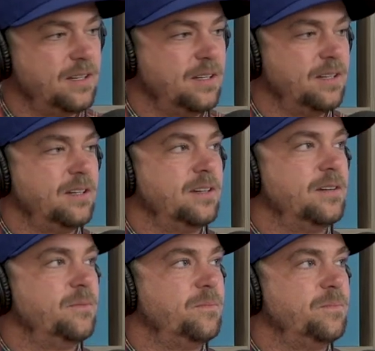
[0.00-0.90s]
And he did it
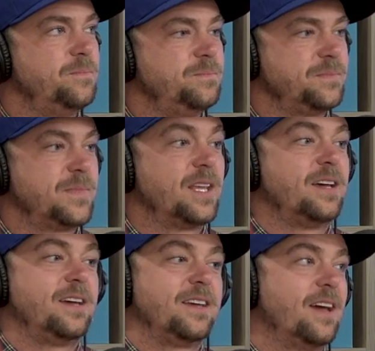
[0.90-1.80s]
chill. Like,
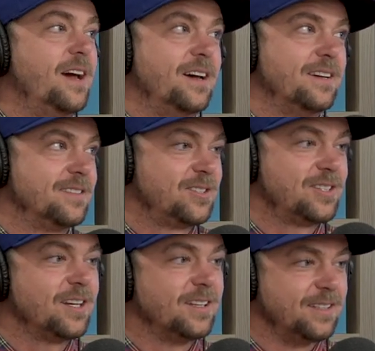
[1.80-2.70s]
yeah,
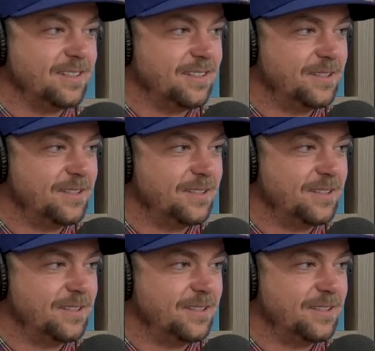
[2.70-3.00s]
chilling.